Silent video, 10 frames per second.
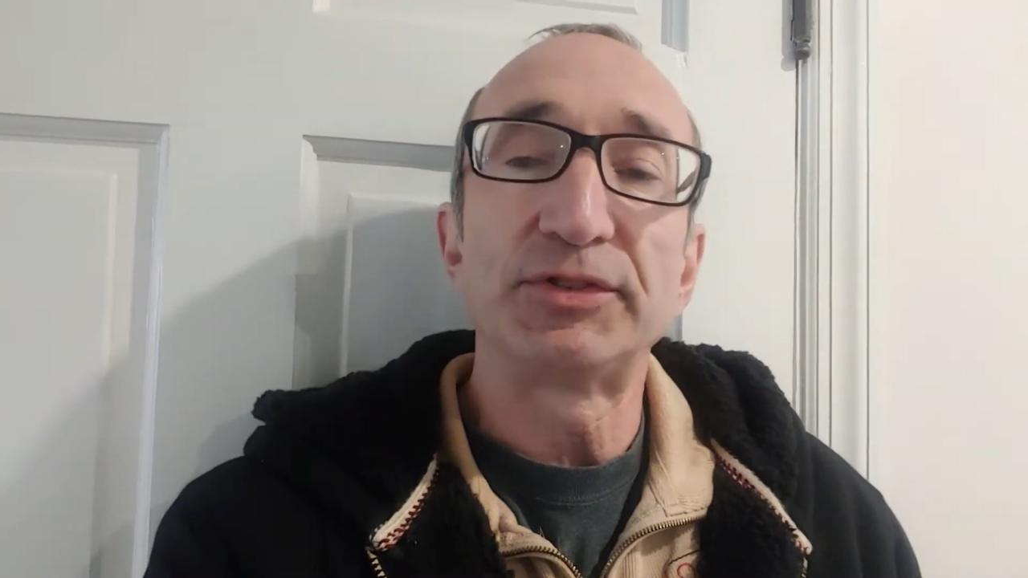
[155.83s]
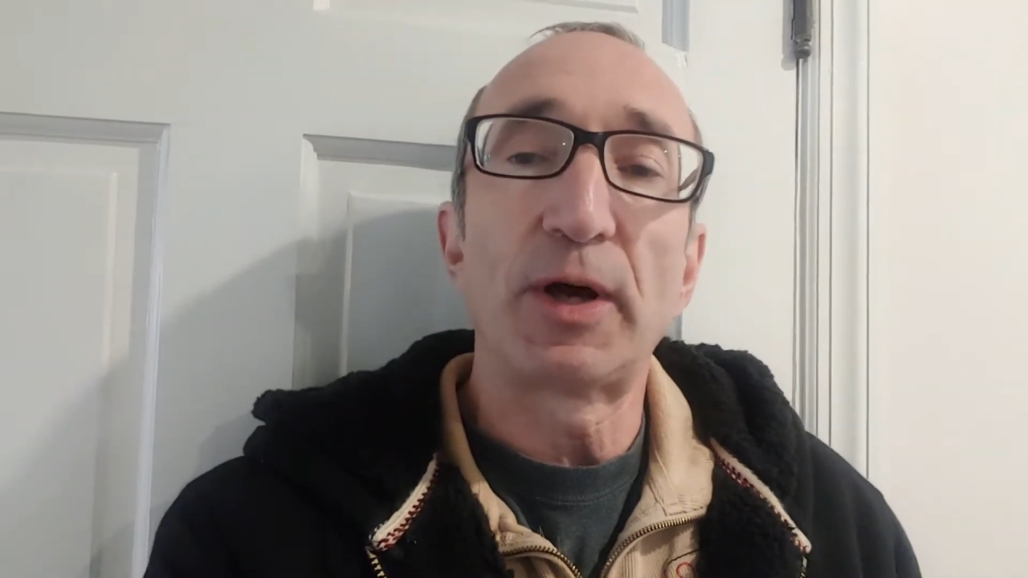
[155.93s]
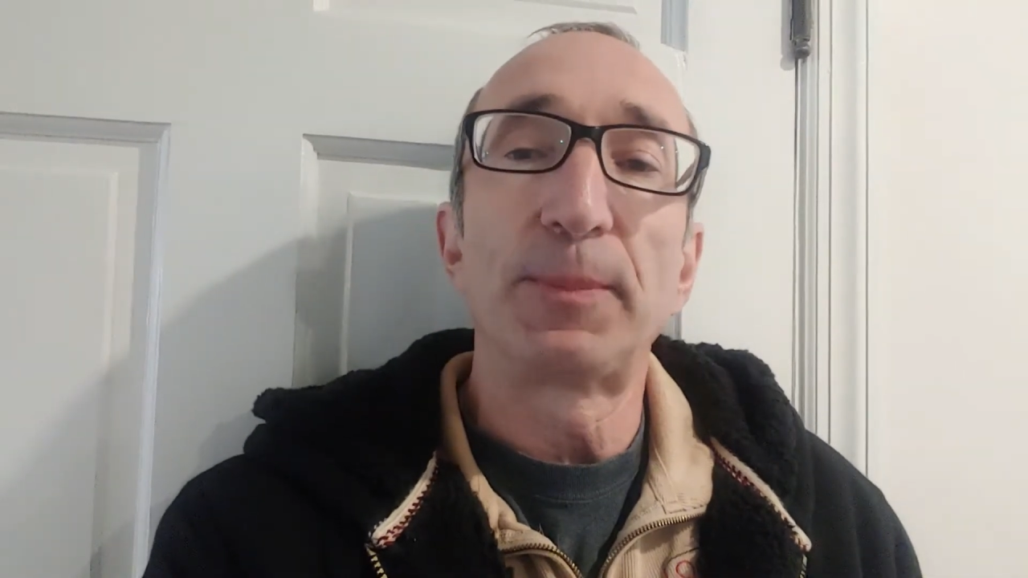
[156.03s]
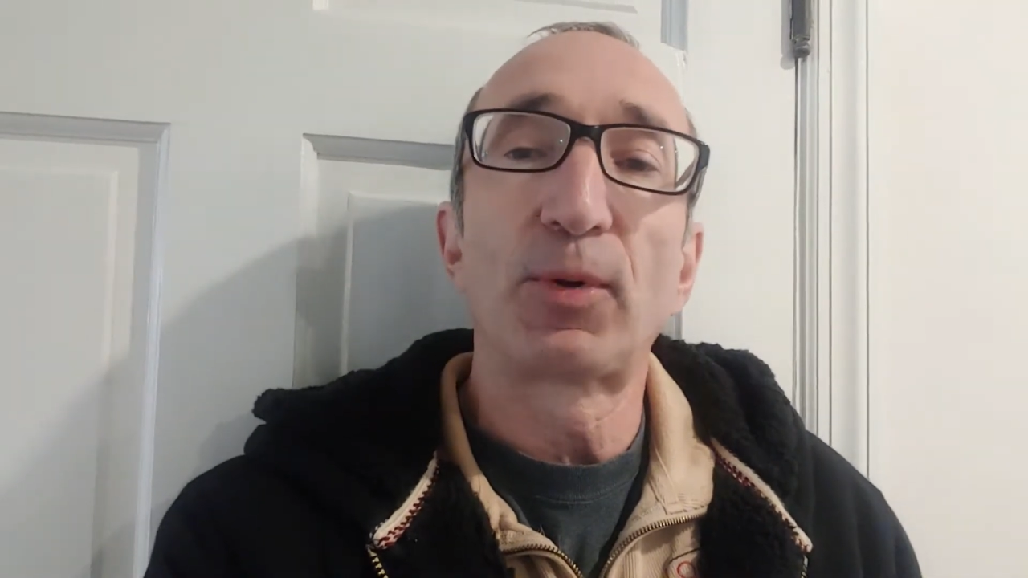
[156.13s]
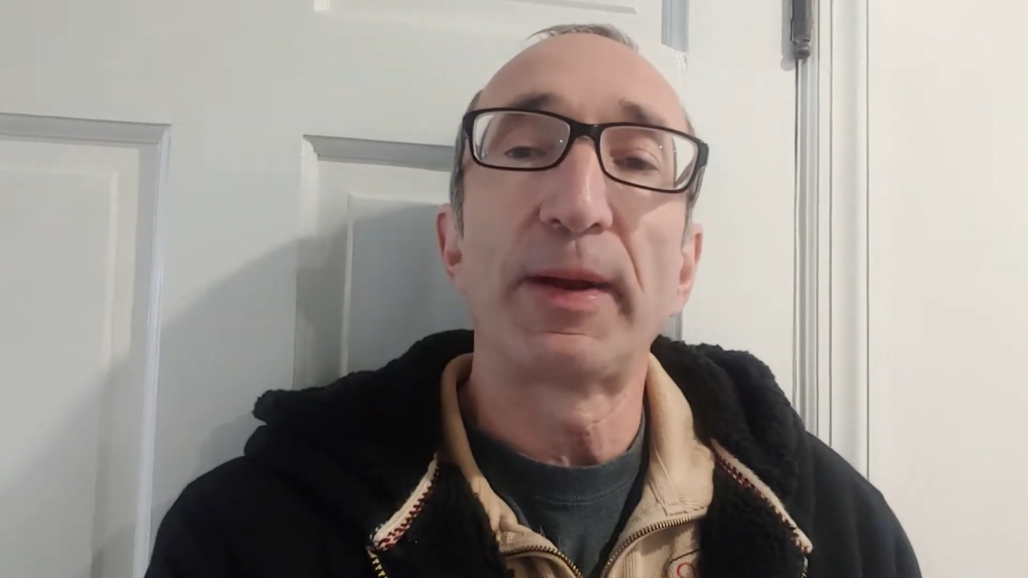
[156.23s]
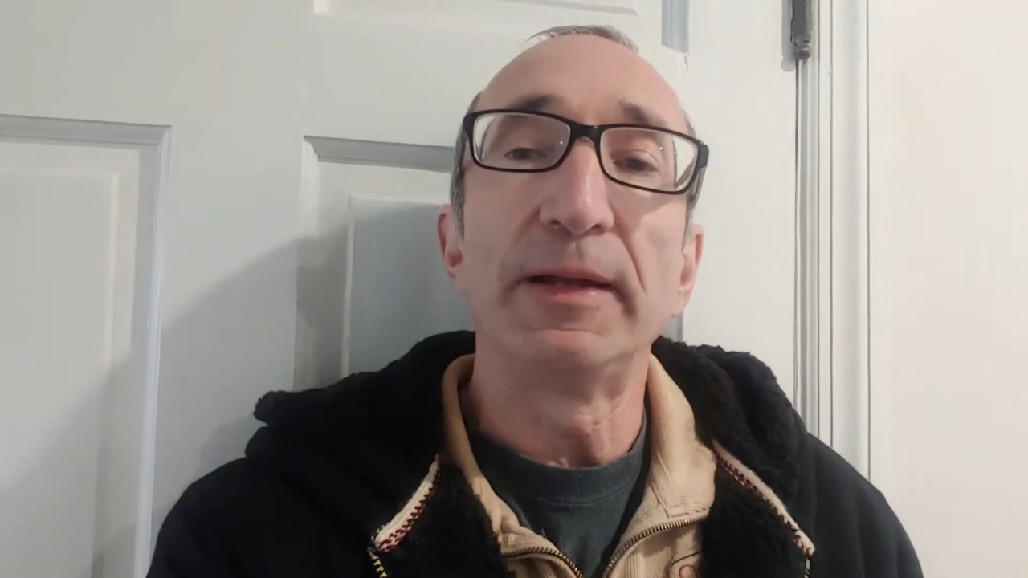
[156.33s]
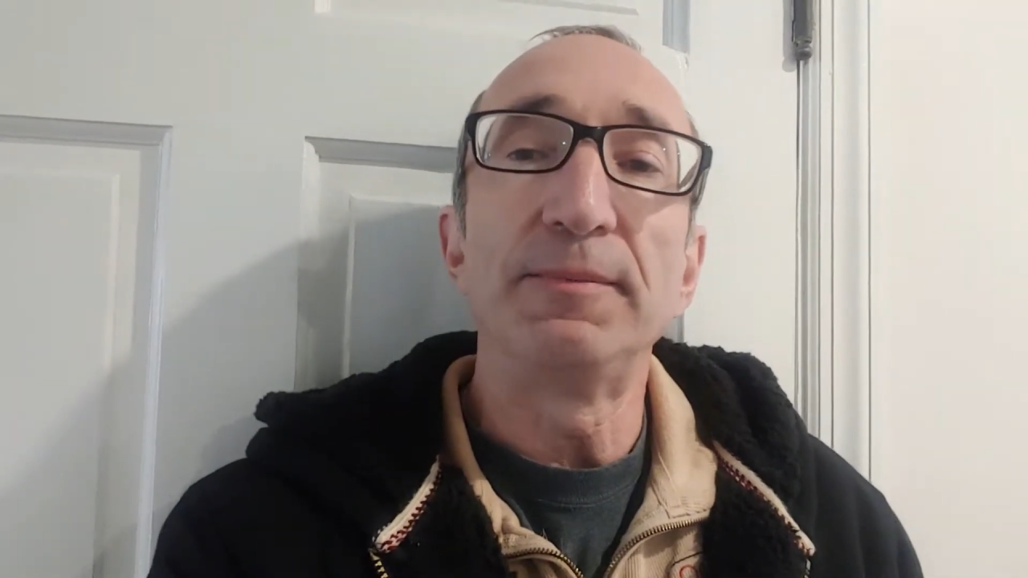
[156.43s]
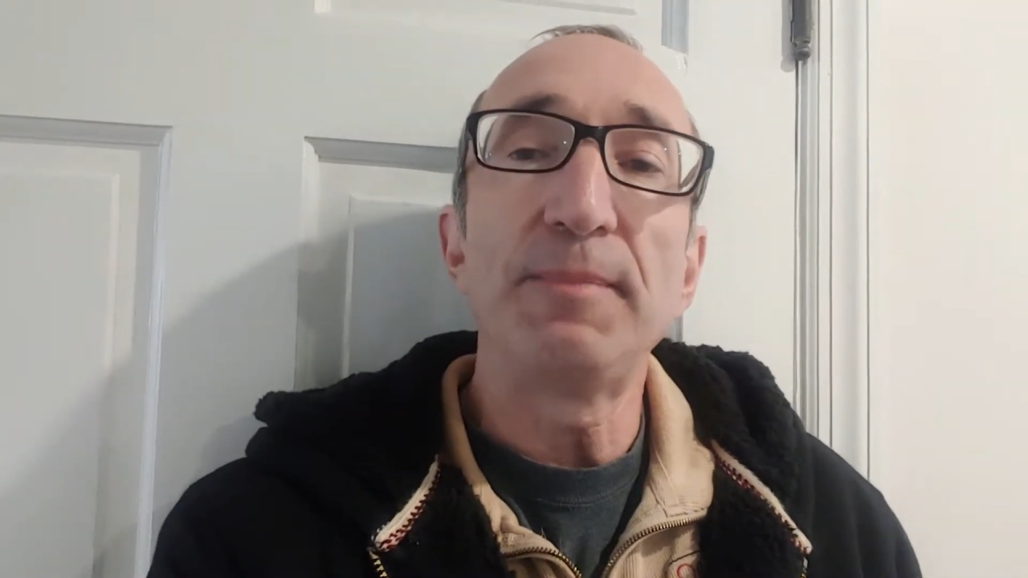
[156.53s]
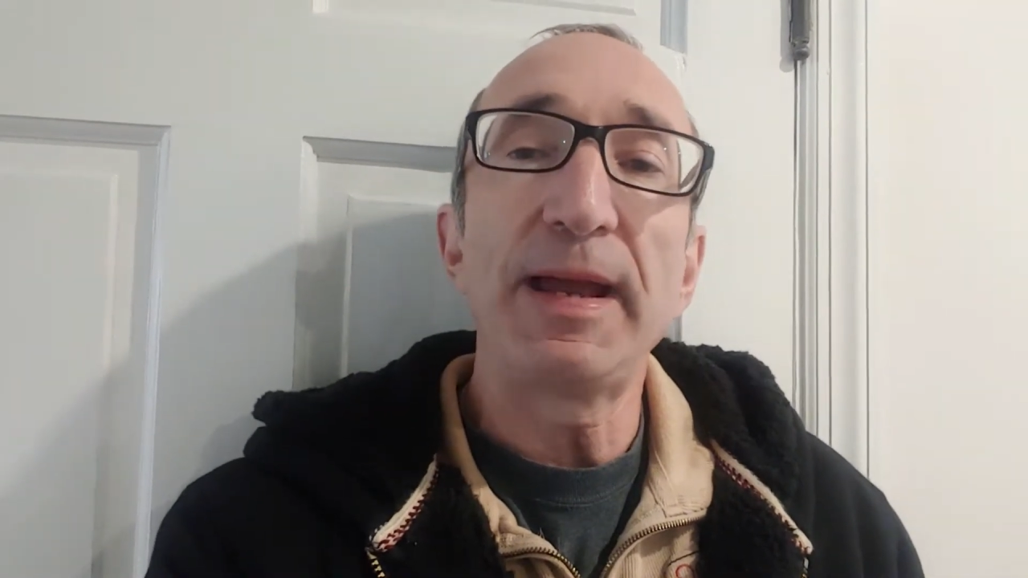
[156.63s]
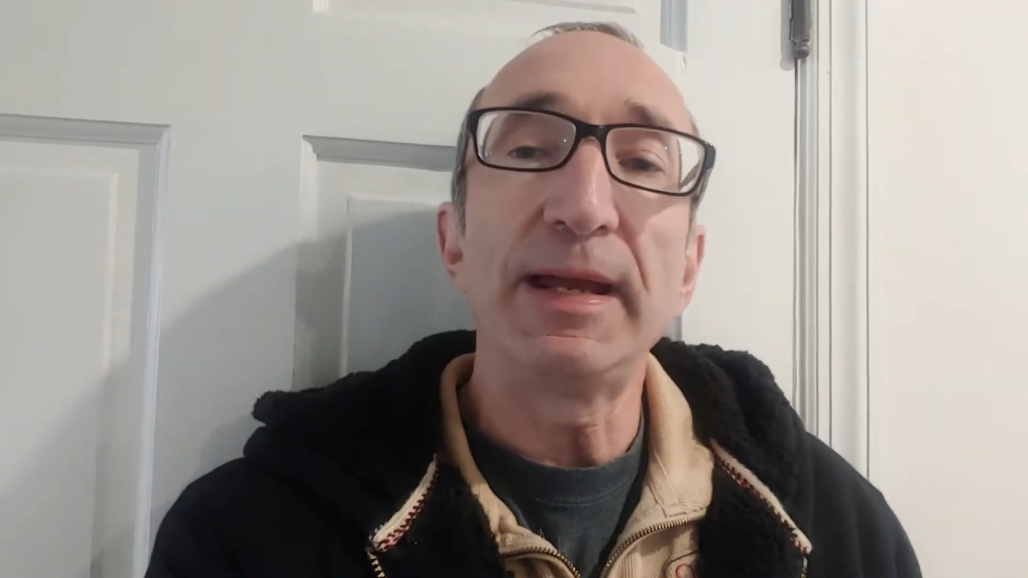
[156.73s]
upgrade
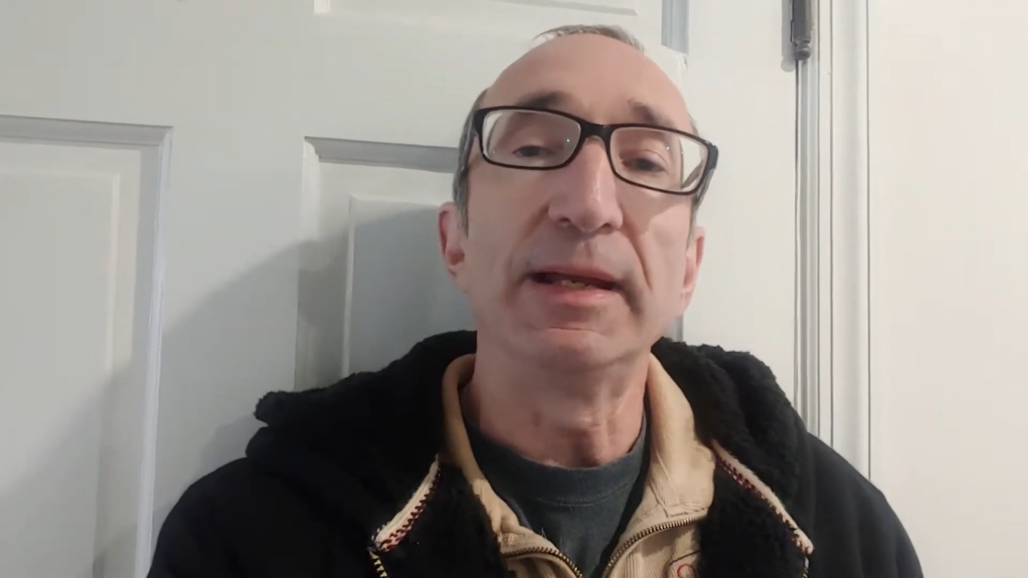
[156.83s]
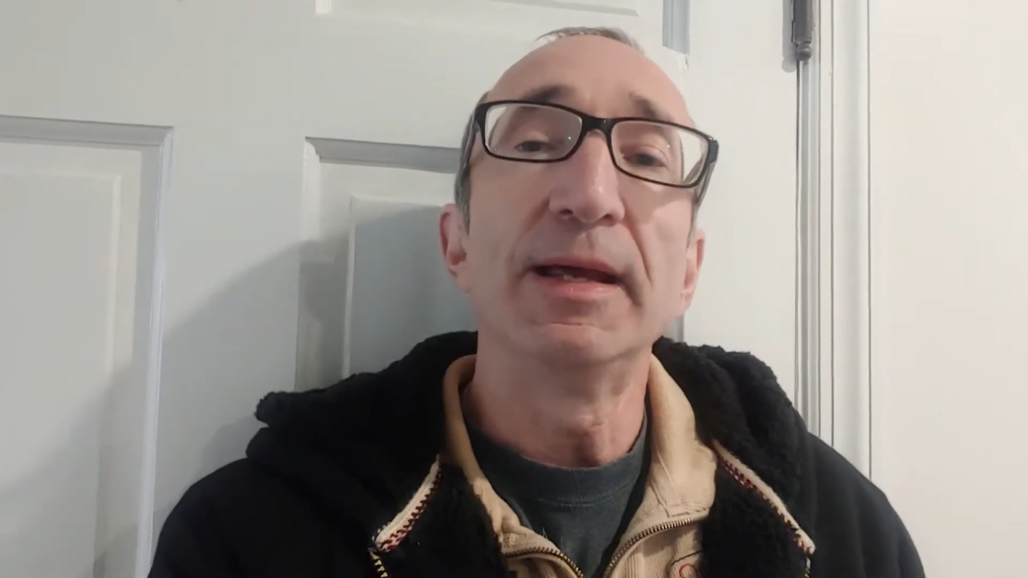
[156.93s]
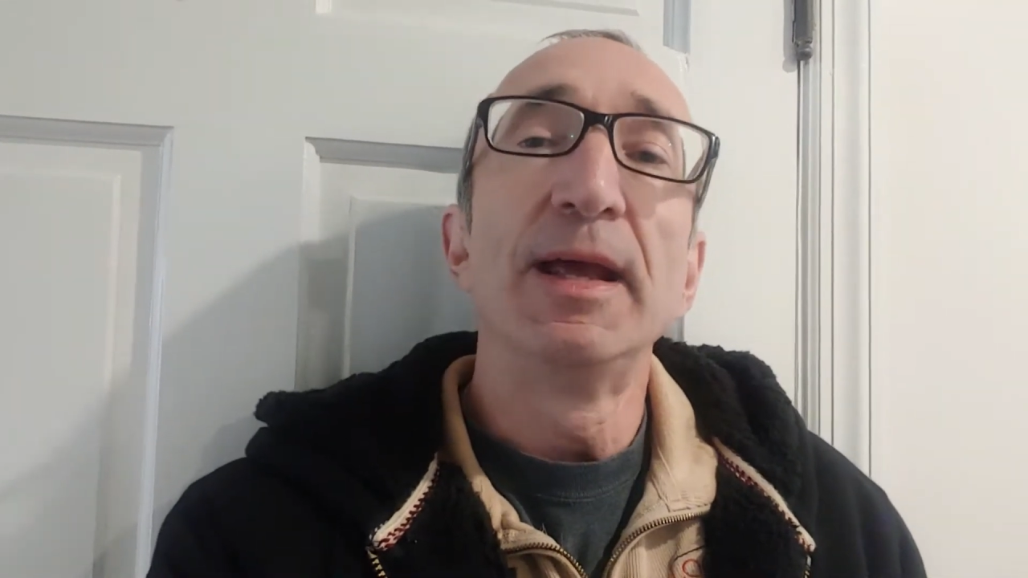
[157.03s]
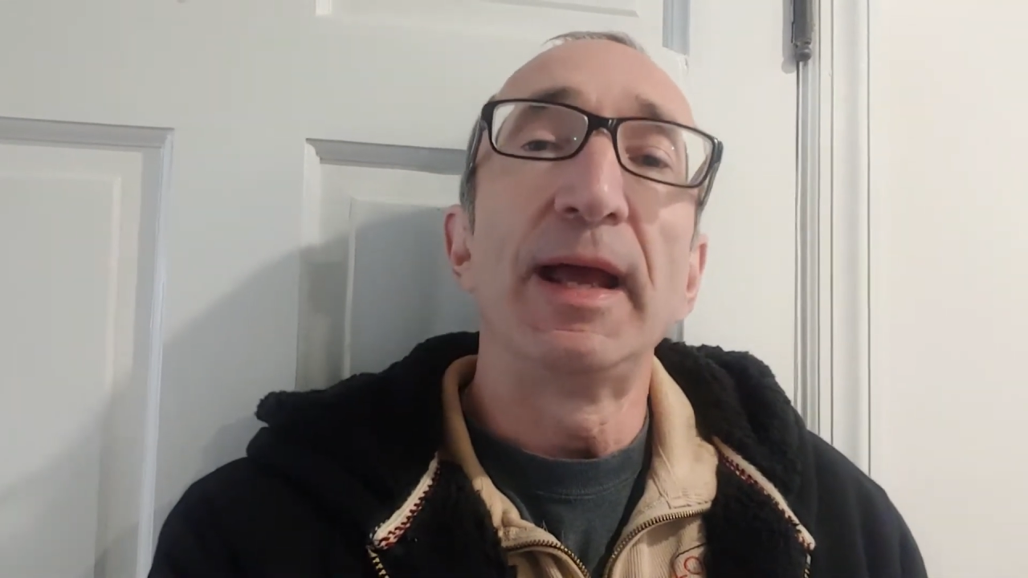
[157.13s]
made,